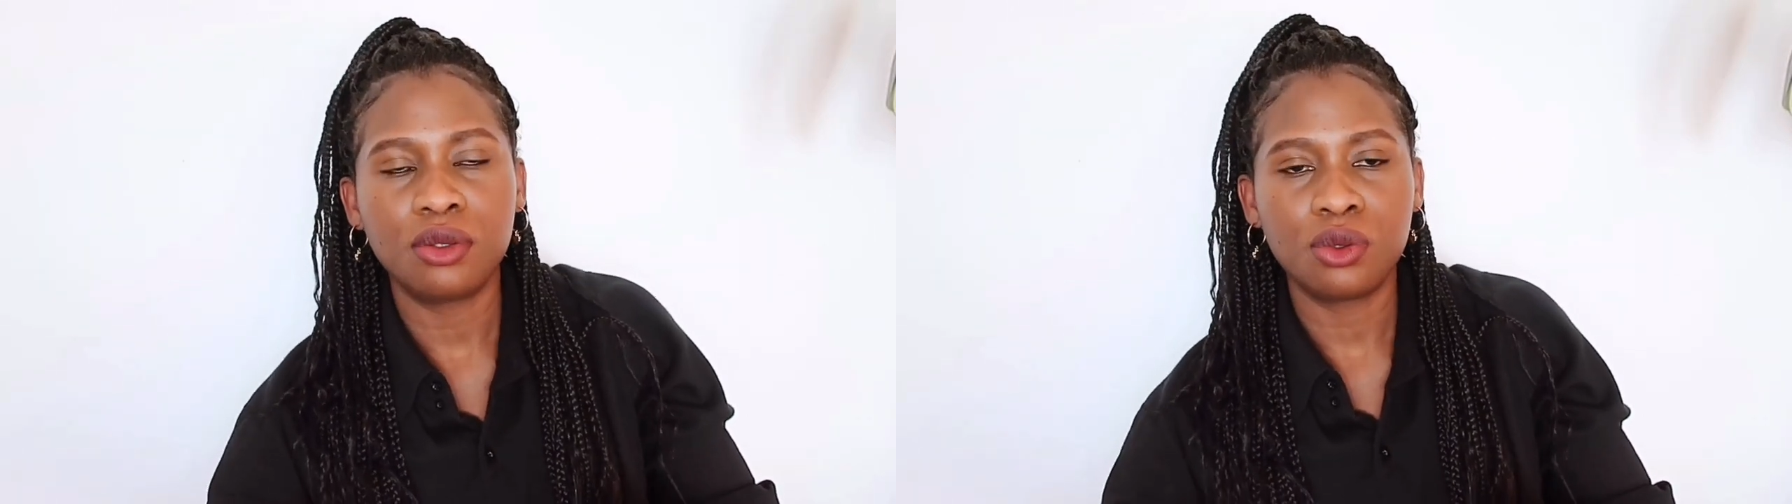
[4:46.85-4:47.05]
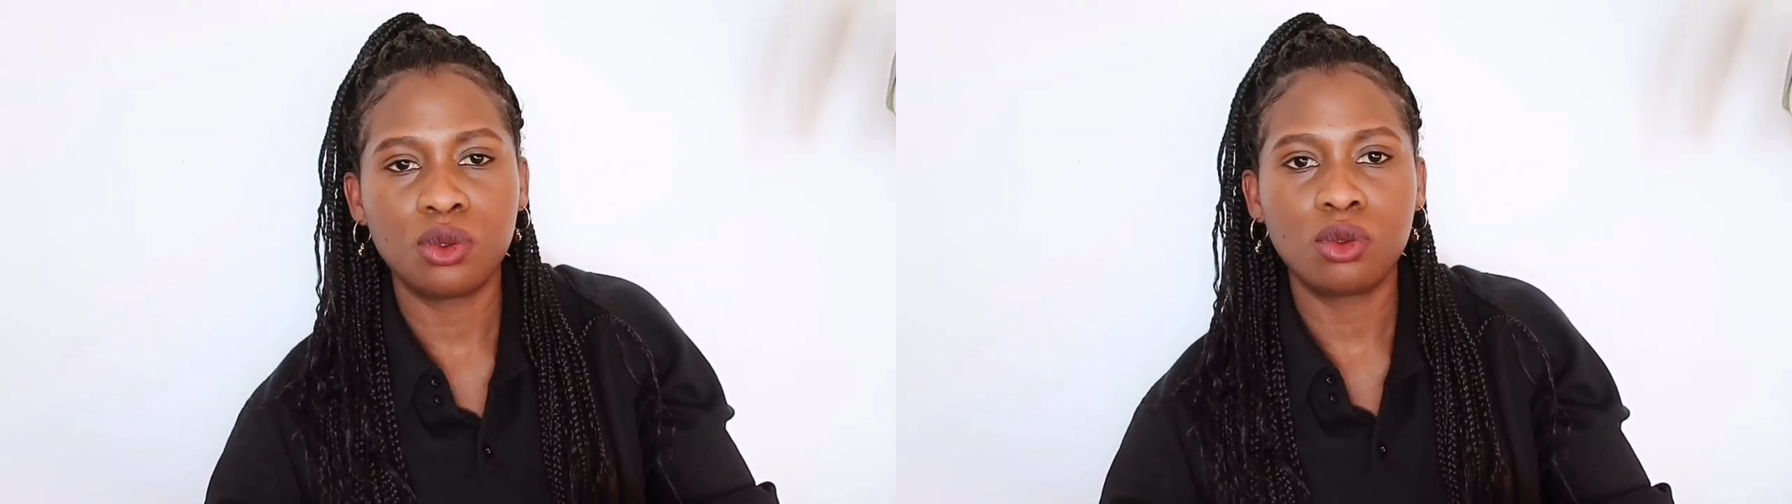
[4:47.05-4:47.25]

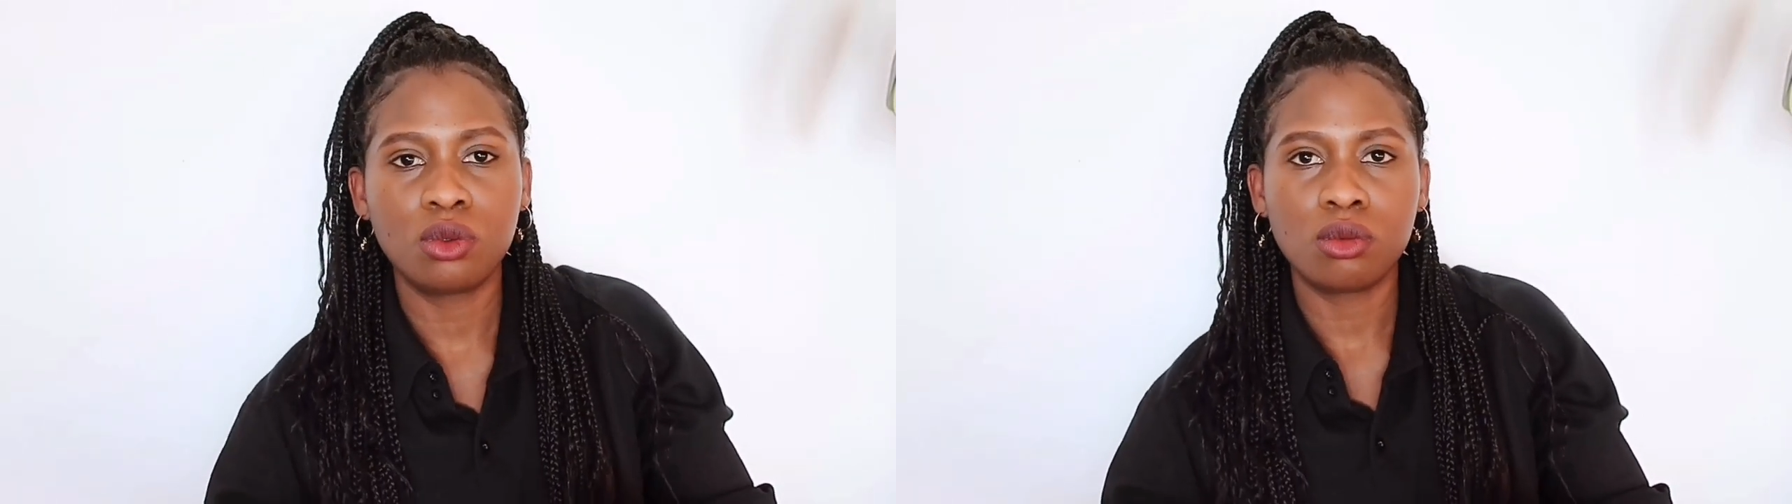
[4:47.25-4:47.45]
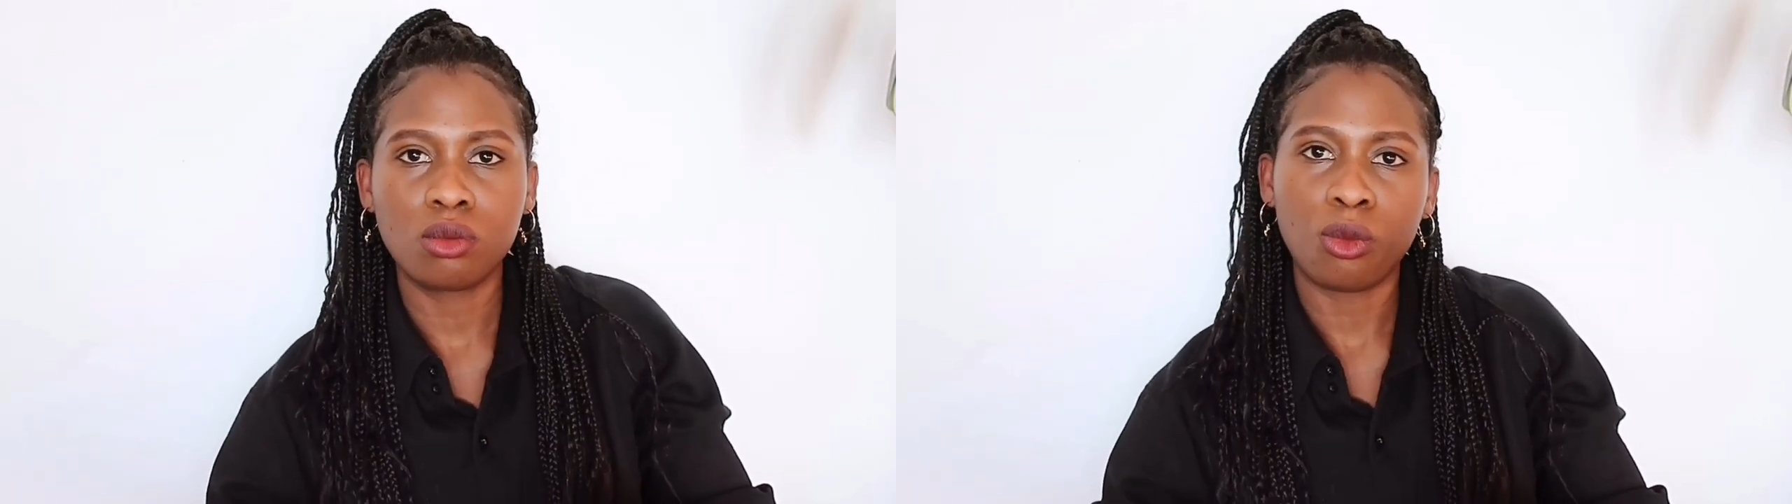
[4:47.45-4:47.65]
to
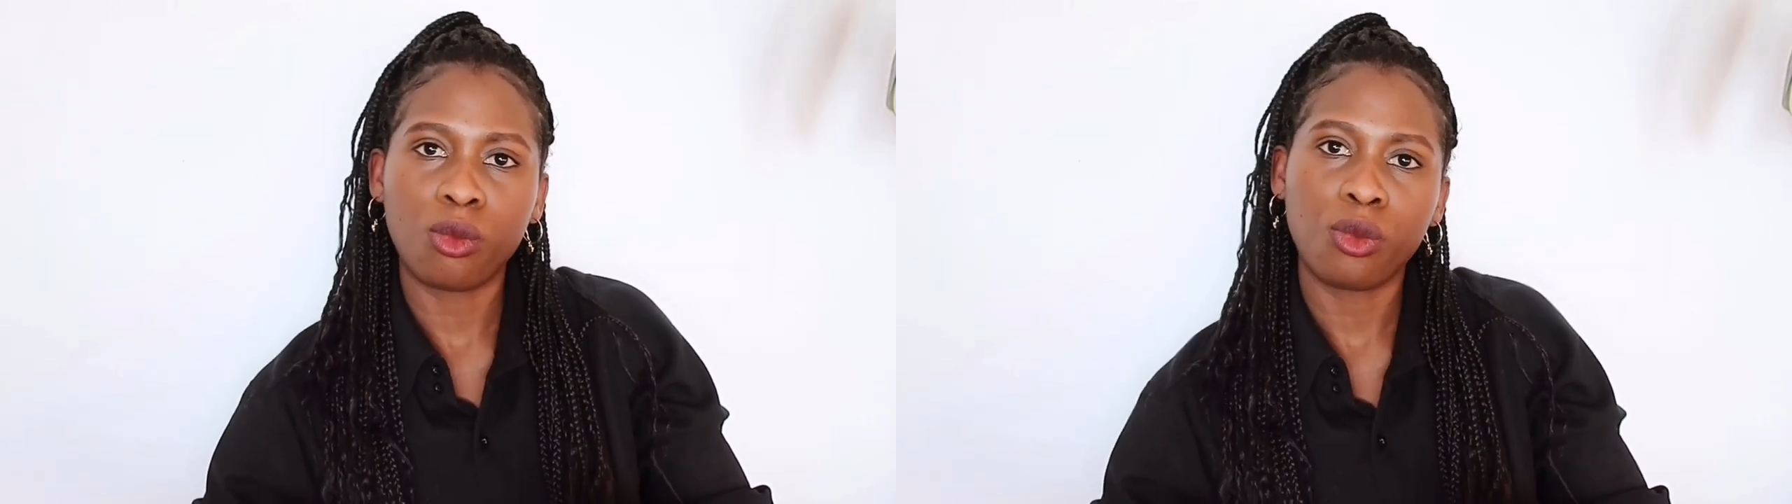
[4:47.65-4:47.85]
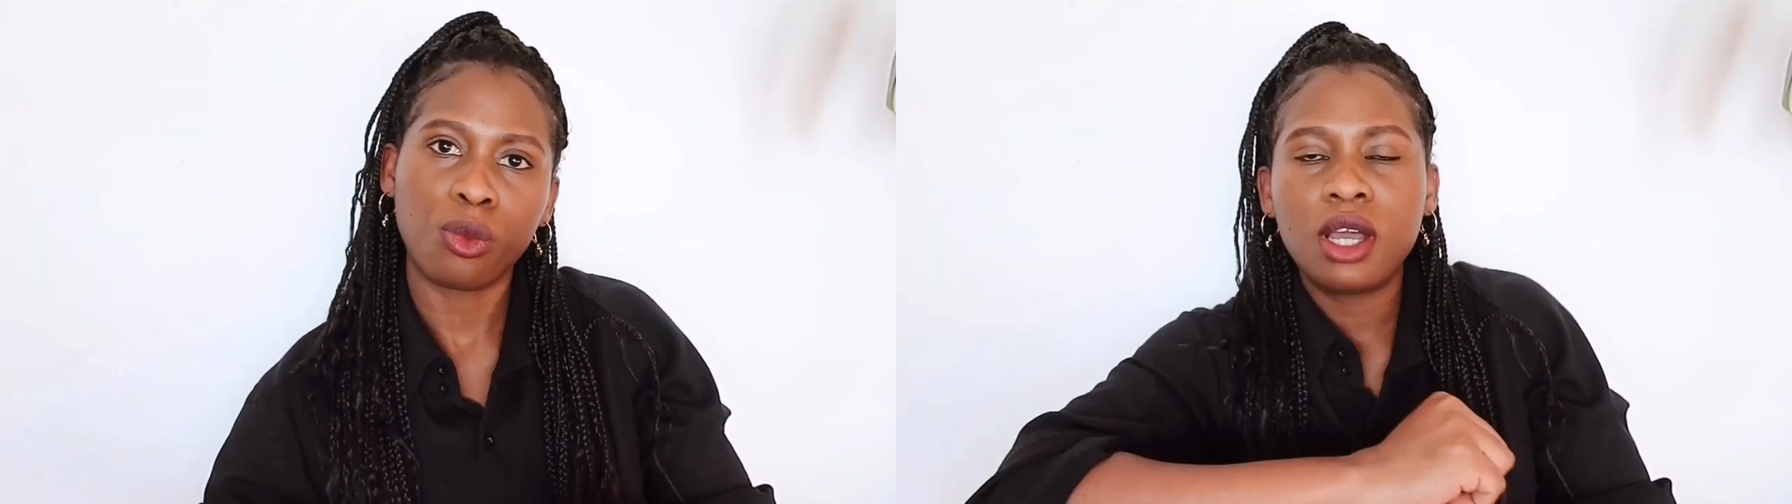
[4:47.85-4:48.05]

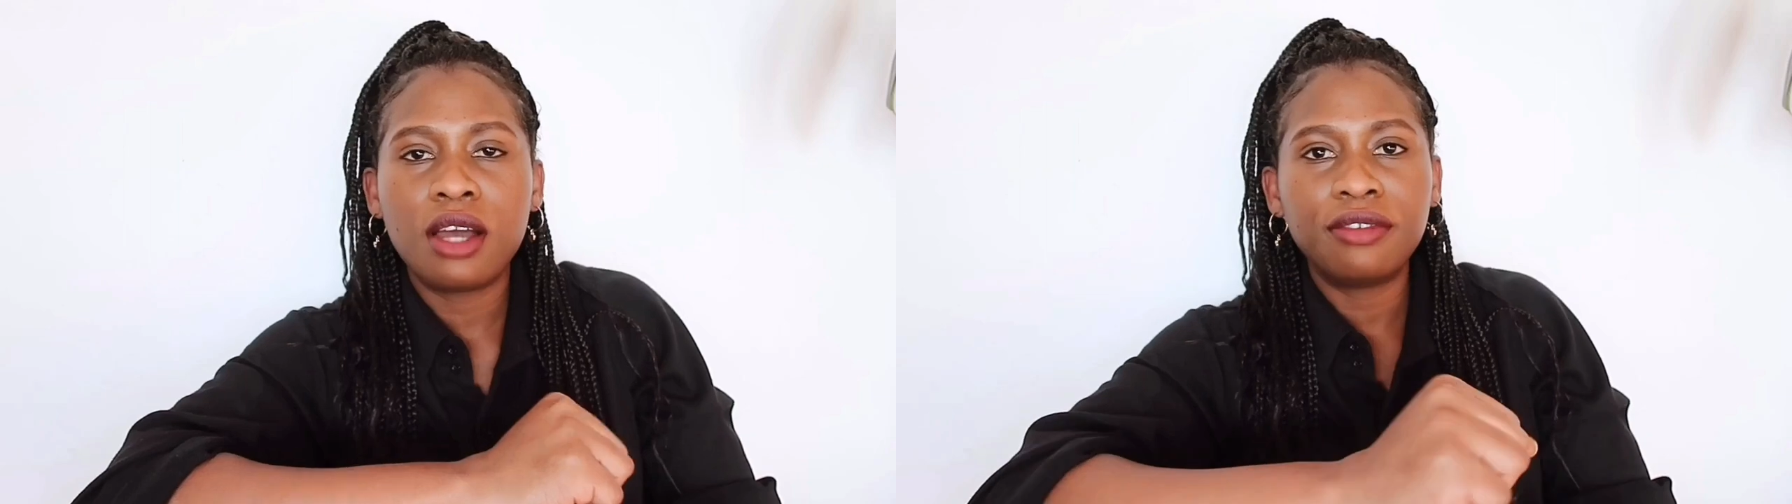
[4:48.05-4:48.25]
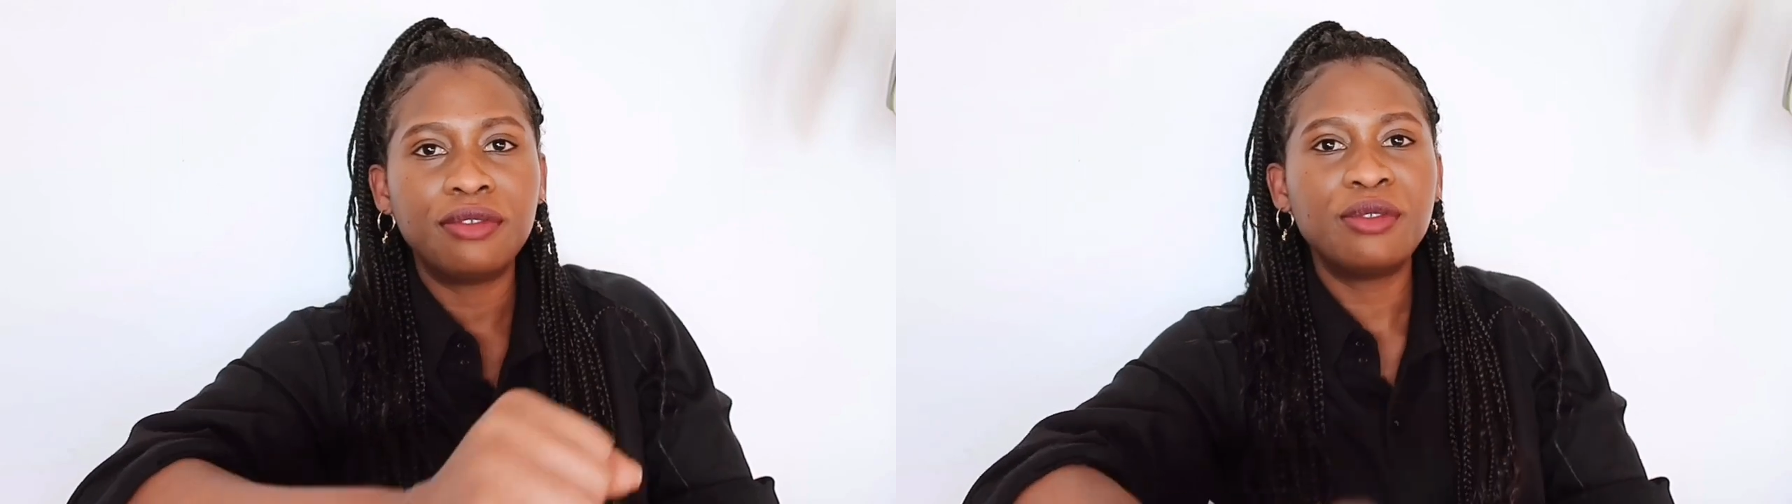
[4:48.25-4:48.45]

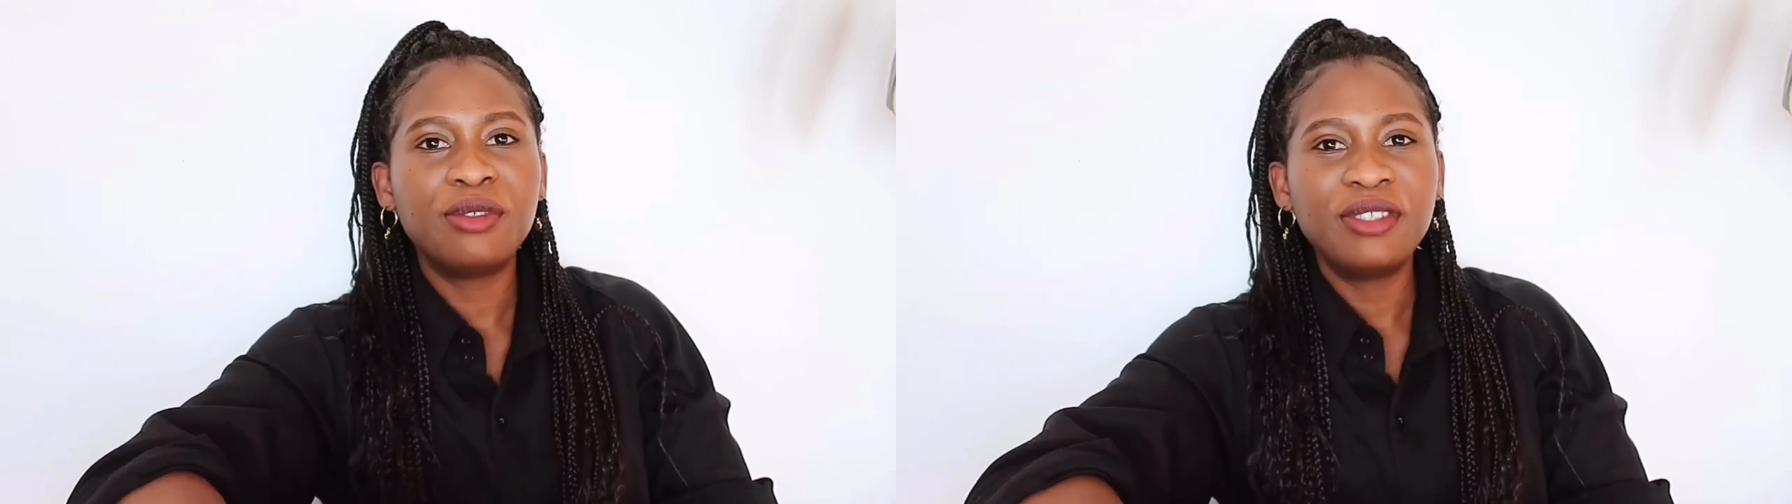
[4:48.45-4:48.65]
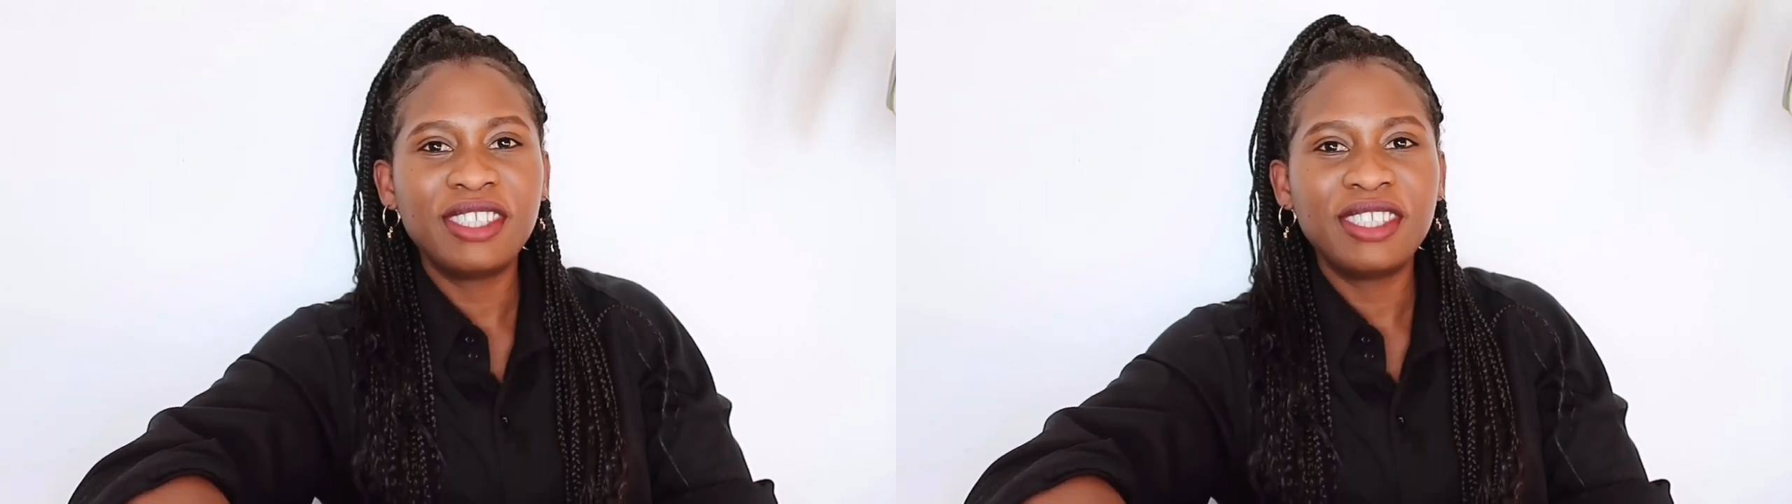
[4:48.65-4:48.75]
Carrefour